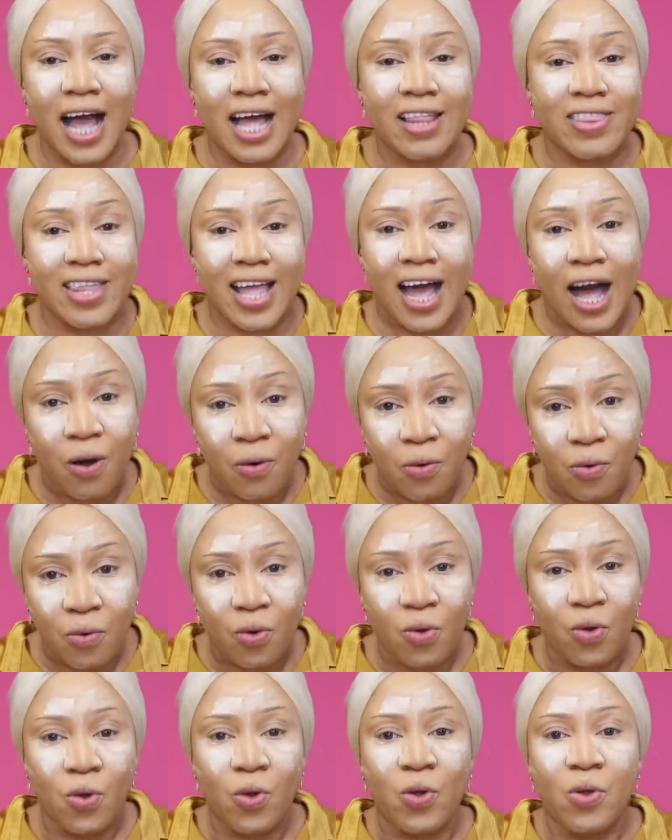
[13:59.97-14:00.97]
And
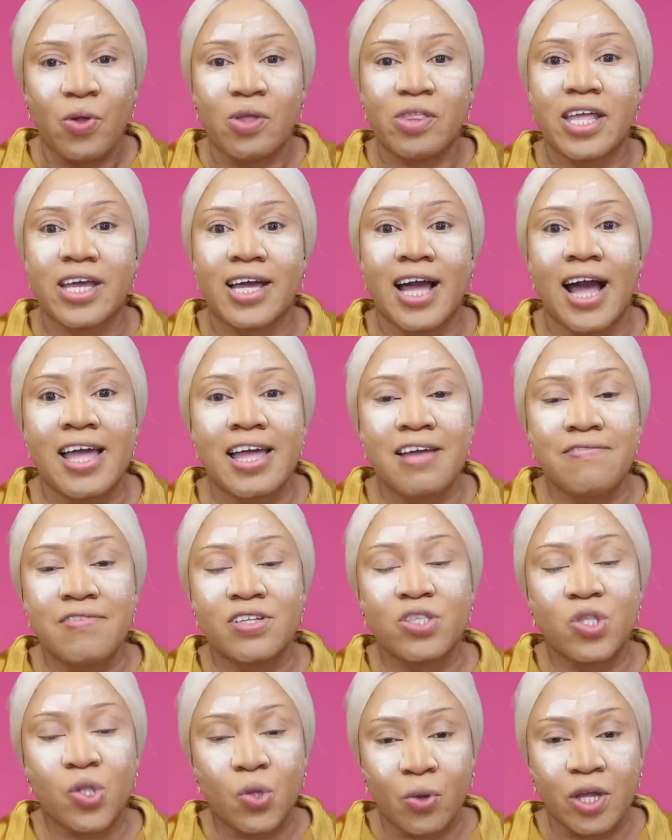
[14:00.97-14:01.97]
now they can
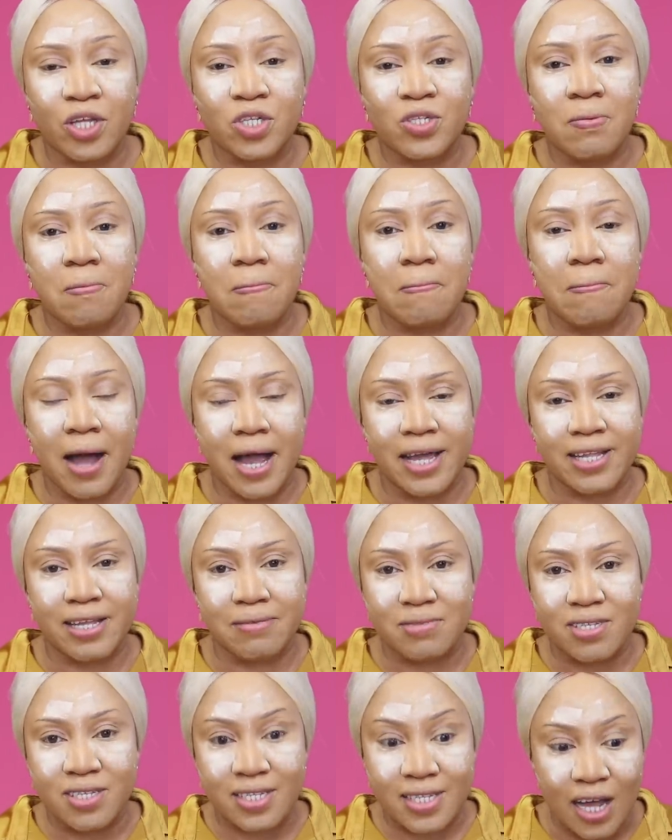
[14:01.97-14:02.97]
even do it by
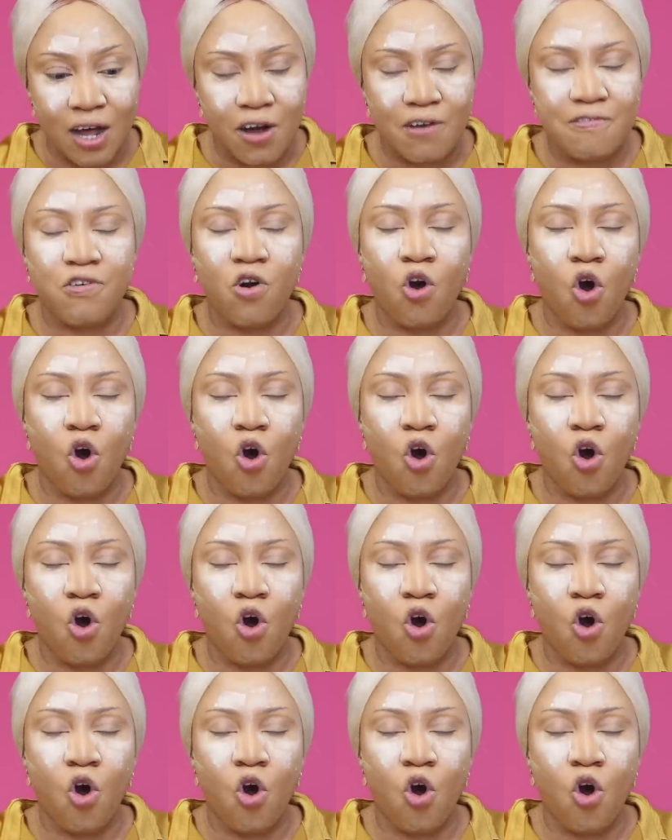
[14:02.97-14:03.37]
themselves